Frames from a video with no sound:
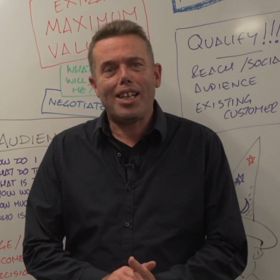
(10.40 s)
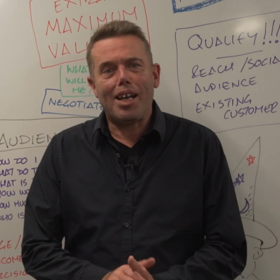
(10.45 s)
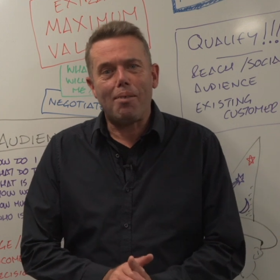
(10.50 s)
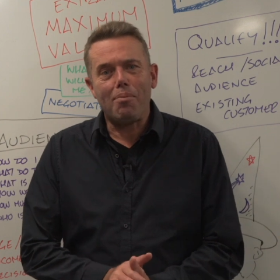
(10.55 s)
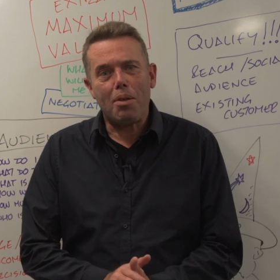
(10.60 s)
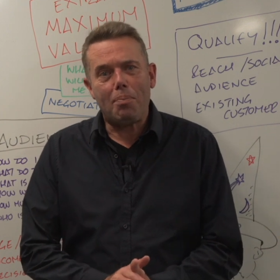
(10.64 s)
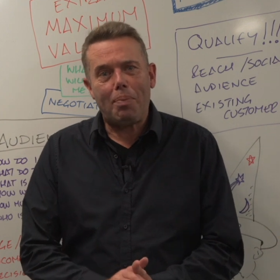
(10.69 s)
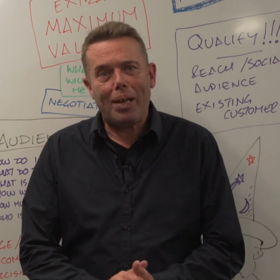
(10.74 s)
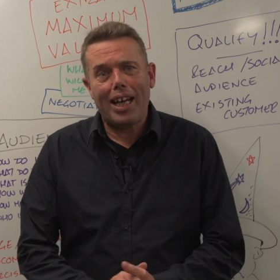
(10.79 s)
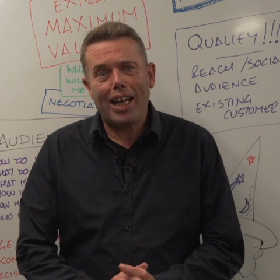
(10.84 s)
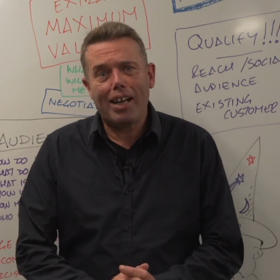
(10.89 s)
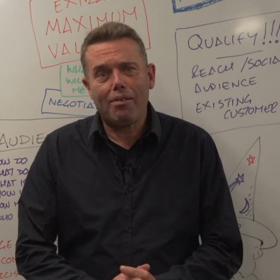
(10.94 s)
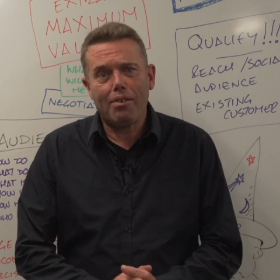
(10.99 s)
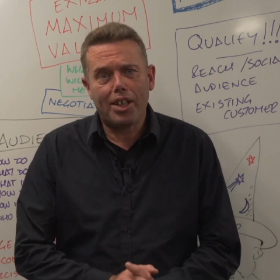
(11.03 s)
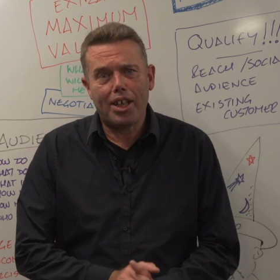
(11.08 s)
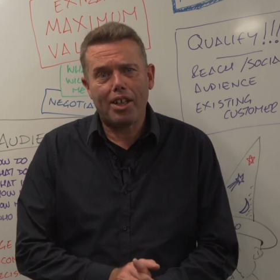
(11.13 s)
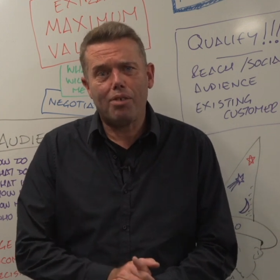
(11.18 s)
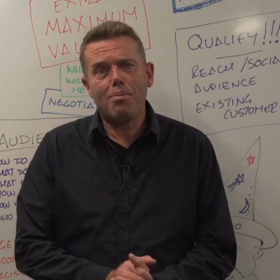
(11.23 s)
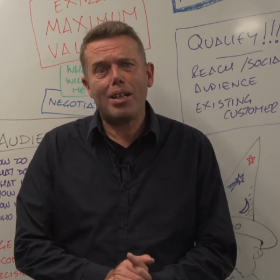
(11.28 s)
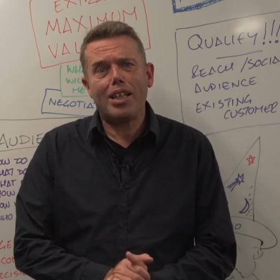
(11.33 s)
I'm the PR
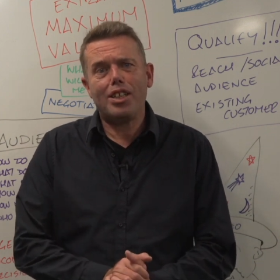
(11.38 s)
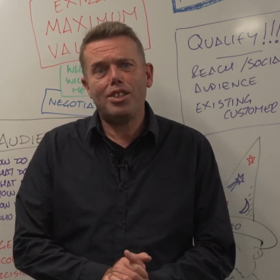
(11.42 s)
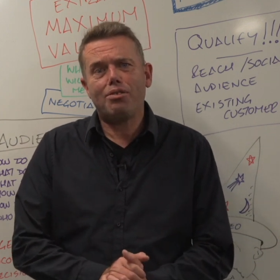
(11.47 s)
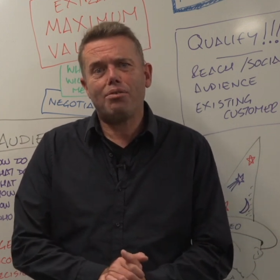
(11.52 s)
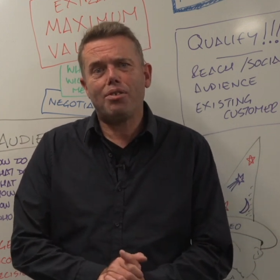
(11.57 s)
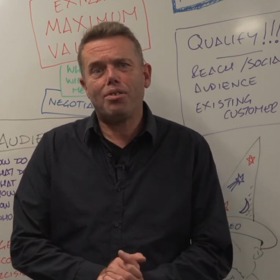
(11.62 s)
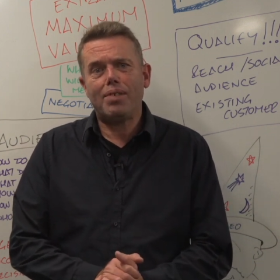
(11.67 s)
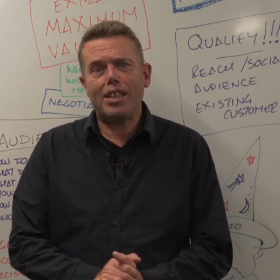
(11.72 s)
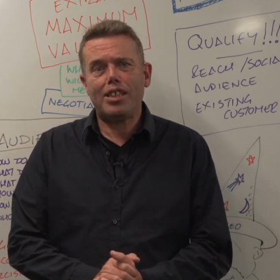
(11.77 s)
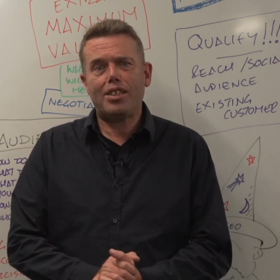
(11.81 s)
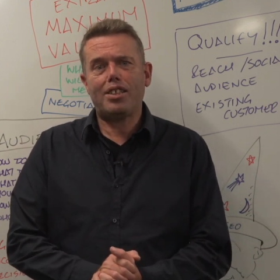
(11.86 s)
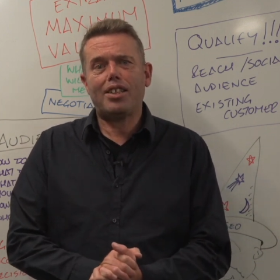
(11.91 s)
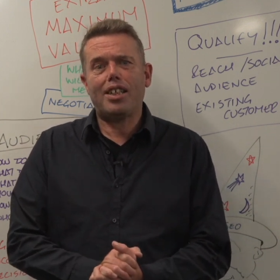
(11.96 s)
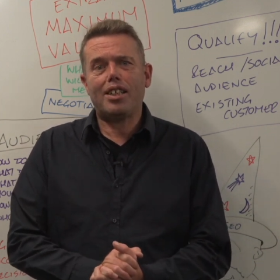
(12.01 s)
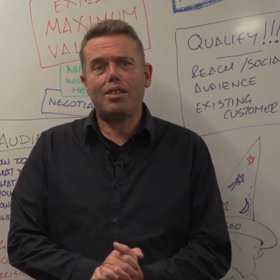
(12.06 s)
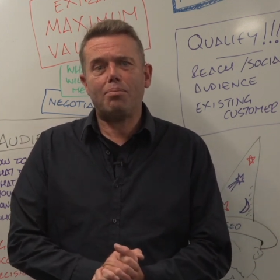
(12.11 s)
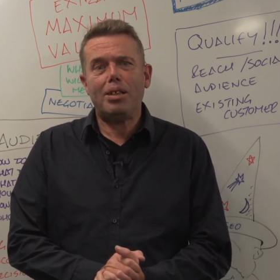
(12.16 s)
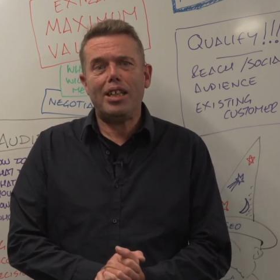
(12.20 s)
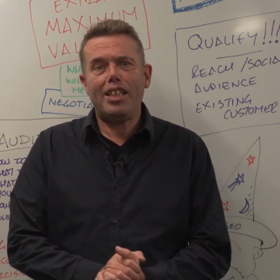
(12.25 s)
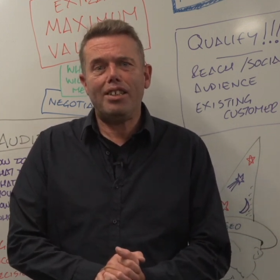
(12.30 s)
Account Manager at Red
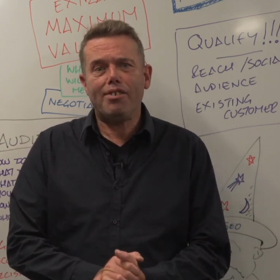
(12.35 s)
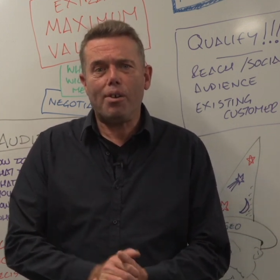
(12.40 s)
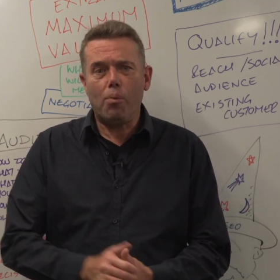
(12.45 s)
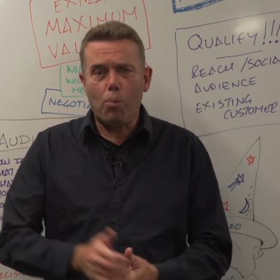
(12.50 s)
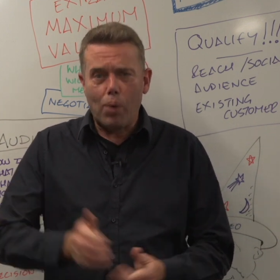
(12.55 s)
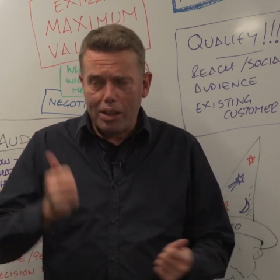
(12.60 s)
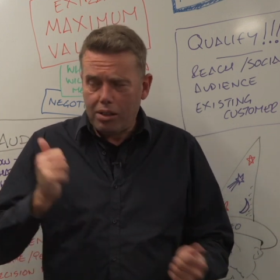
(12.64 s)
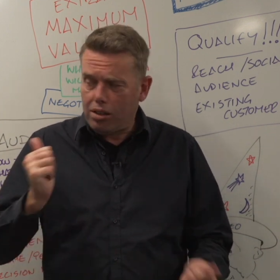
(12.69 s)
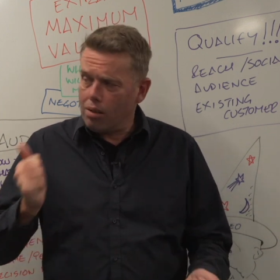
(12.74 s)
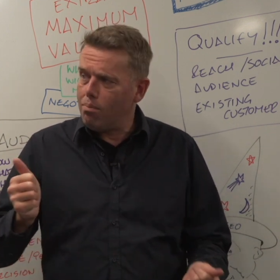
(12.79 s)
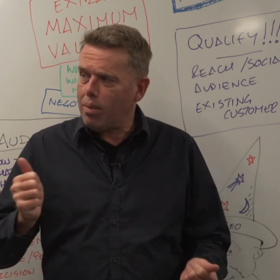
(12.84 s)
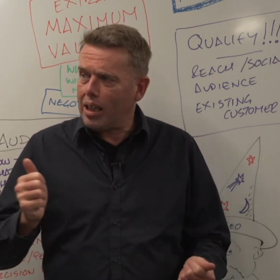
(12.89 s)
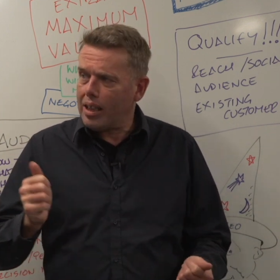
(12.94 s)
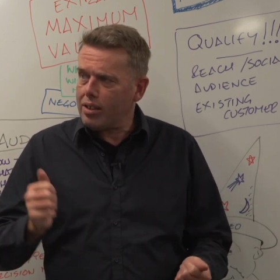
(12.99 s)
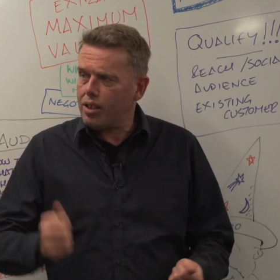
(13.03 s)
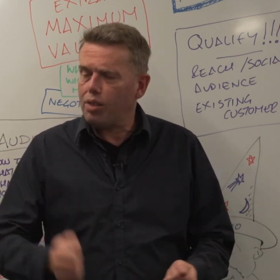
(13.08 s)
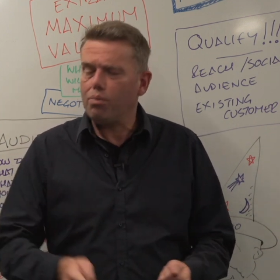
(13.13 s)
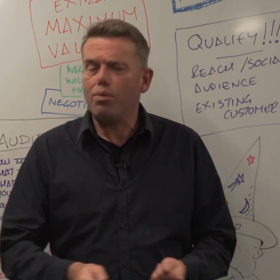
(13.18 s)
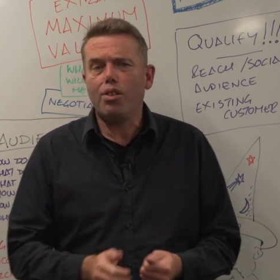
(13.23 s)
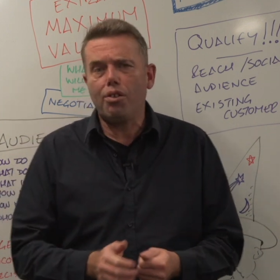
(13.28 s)
Stag Media, and welcome
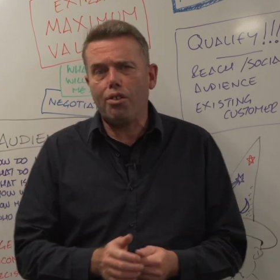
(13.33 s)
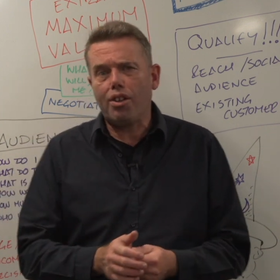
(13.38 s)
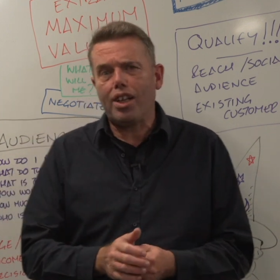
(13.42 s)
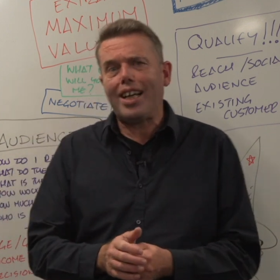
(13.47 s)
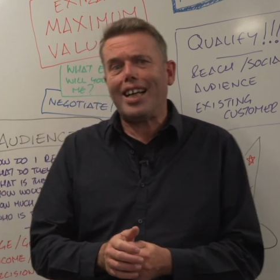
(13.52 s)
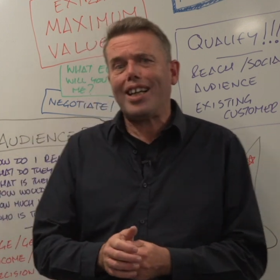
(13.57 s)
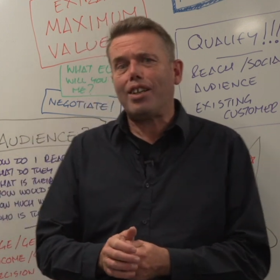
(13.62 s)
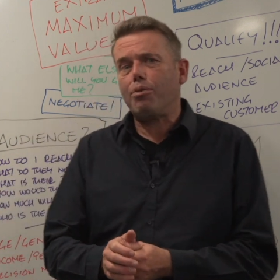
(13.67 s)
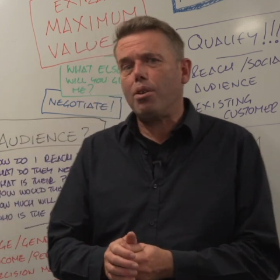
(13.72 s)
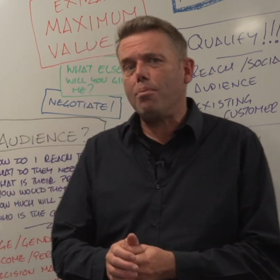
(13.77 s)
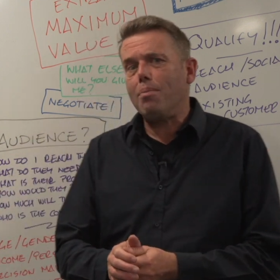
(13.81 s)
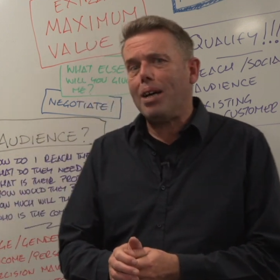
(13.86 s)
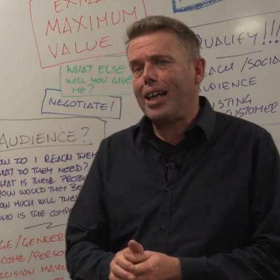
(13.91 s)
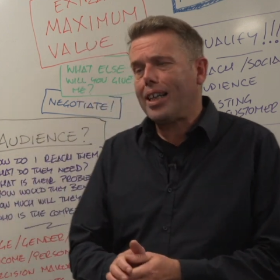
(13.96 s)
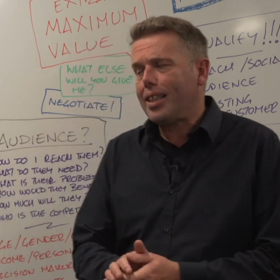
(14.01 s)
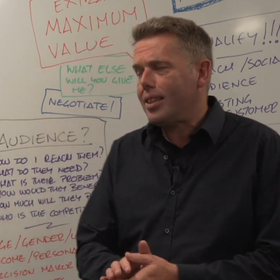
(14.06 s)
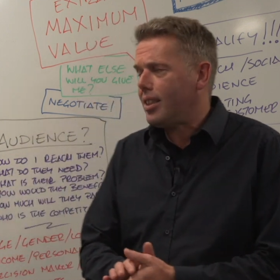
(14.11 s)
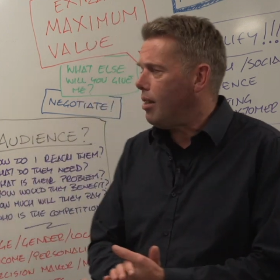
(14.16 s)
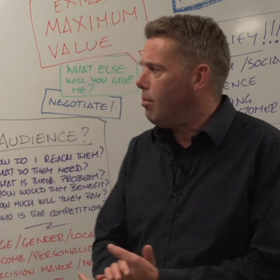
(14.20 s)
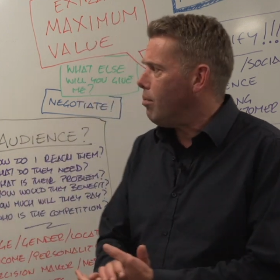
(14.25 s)
back to another
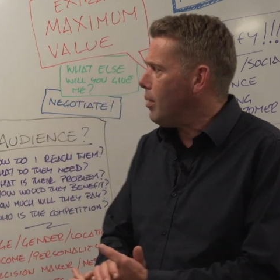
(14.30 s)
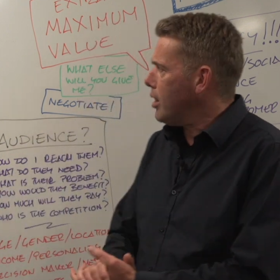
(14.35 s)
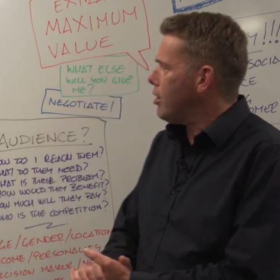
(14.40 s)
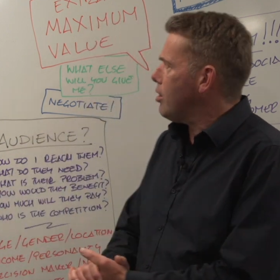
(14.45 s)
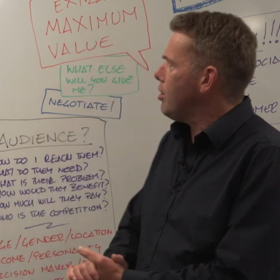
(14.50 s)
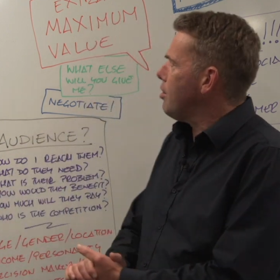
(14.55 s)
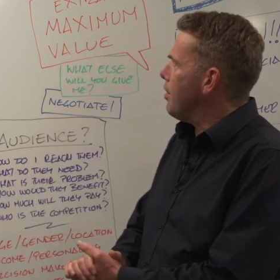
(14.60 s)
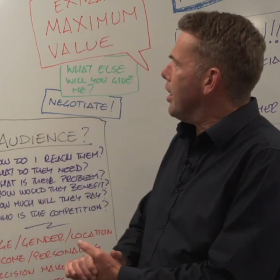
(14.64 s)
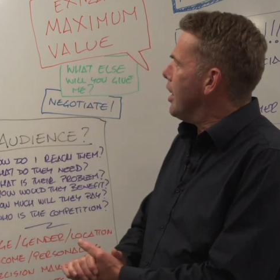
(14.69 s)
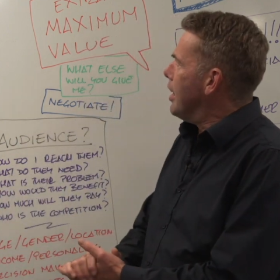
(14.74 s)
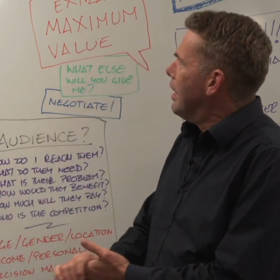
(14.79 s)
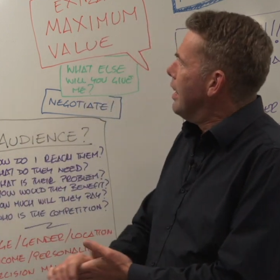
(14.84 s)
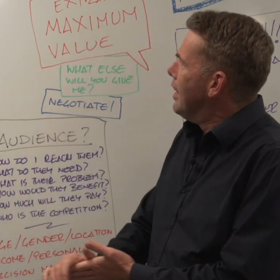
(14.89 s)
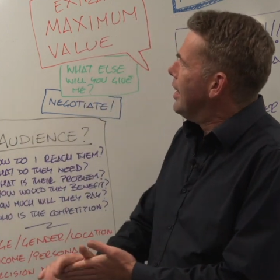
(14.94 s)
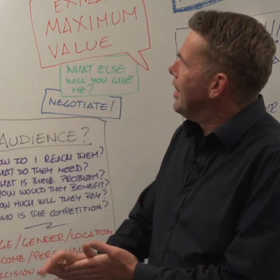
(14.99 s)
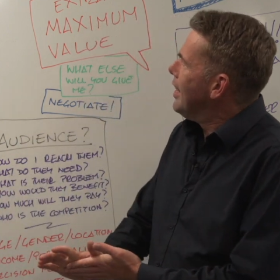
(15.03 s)
Agri-Marketing Mastery.